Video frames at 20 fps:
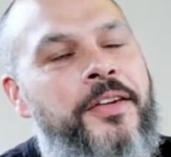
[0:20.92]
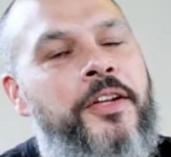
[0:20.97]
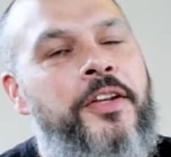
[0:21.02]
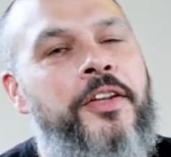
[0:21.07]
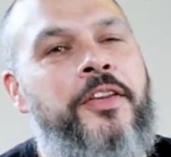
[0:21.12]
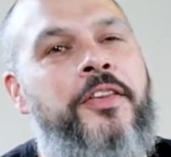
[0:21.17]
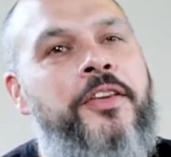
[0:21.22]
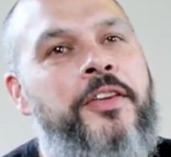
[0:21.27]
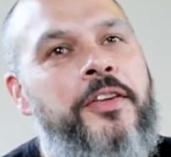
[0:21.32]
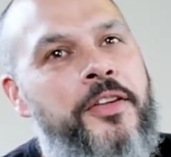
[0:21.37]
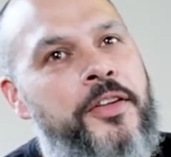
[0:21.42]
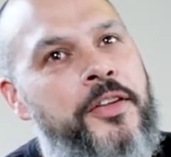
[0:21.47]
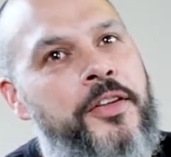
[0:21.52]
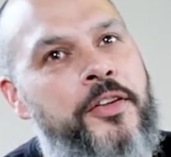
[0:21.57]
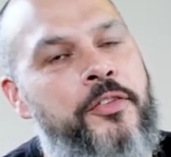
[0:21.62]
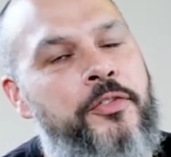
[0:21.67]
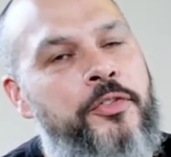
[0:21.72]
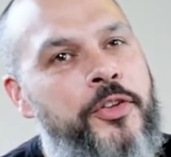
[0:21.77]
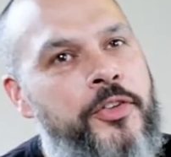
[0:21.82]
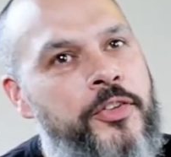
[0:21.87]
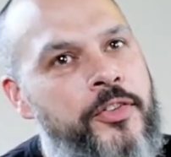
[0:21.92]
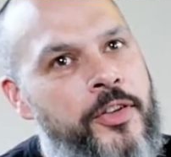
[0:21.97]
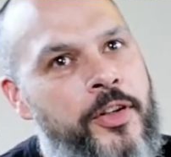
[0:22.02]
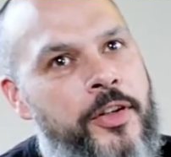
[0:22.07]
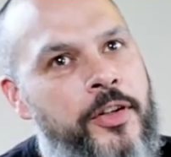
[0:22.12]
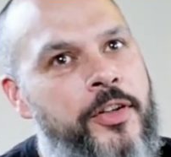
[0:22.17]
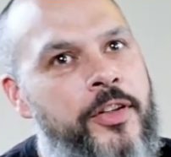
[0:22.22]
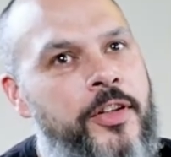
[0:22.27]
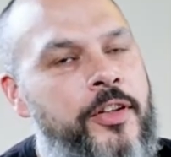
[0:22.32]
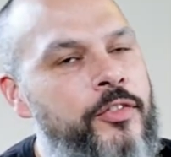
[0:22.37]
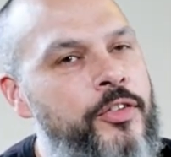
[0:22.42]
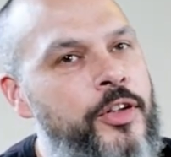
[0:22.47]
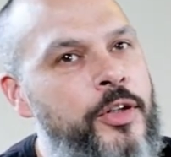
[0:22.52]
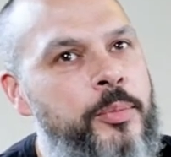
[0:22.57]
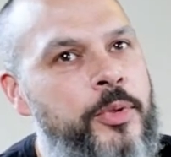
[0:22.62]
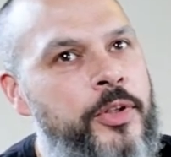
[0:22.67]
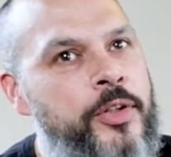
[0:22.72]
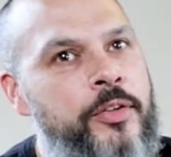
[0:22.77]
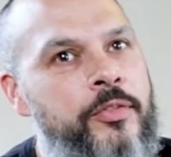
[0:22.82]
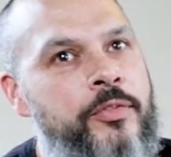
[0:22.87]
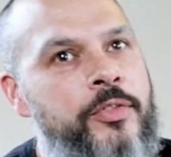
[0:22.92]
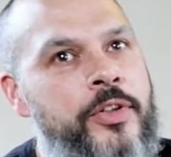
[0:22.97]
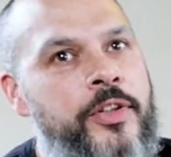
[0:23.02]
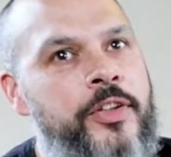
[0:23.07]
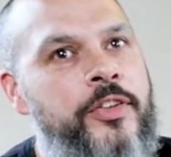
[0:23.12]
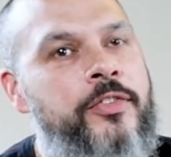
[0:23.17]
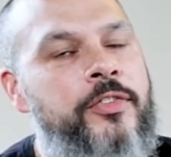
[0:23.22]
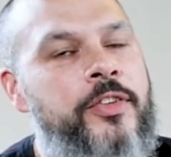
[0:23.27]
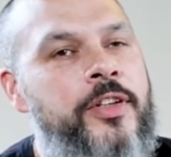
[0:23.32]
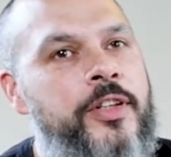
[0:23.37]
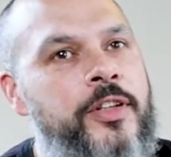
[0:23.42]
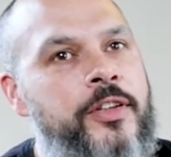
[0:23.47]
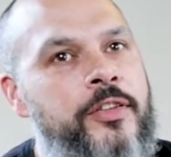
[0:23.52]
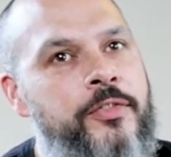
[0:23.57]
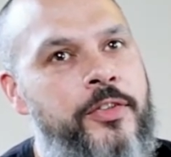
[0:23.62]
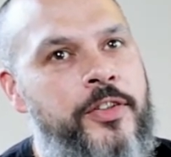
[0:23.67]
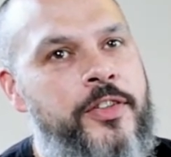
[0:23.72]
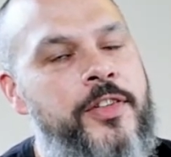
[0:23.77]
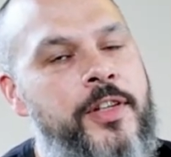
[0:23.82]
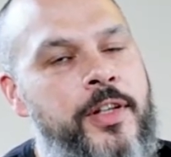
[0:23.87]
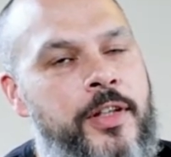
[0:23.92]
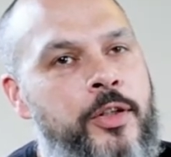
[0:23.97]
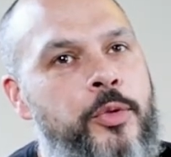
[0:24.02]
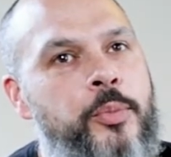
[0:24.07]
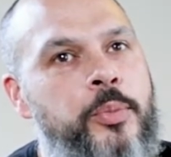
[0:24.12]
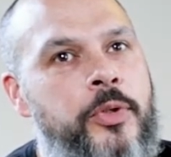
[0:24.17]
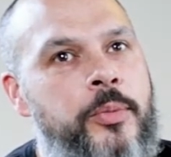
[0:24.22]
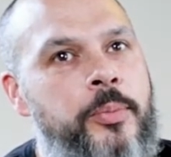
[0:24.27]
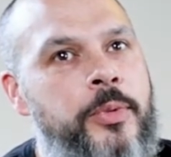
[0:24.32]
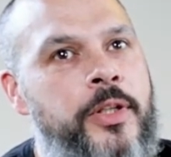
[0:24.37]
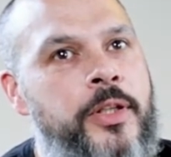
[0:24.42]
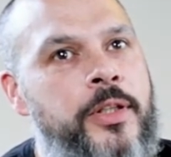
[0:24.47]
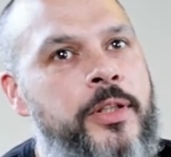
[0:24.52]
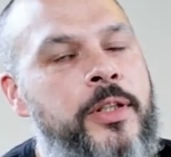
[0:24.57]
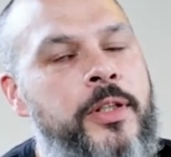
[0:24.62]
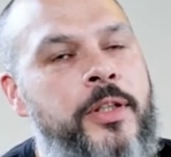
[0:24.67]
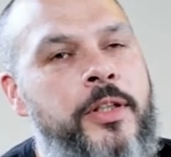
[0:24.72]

I think if I was going to give anybody advice for, for selling a property,